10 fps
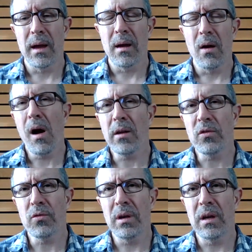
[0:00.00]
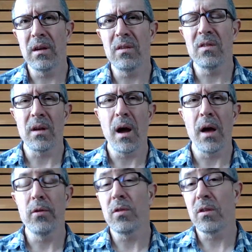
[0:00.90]
Austrians and
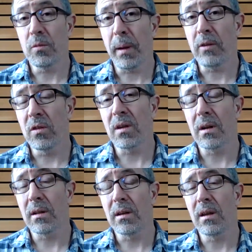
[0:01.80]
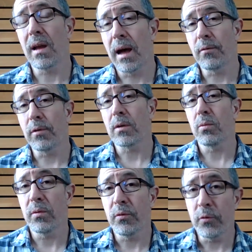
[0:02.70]
others, and especially it's going to lead to conflict
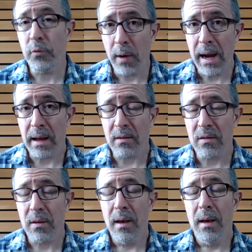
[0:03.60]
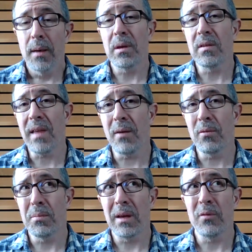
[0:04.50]
with France, because that
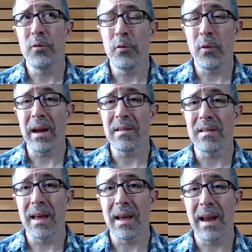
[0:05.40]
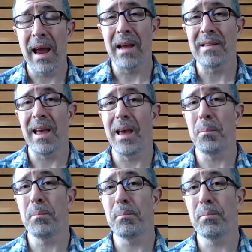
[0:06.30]
would mean France then has a
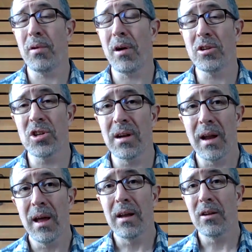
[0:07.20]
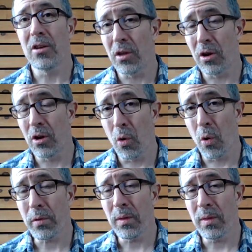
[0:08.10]
Prussian to the
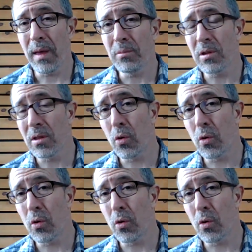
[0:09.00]
north of them, to the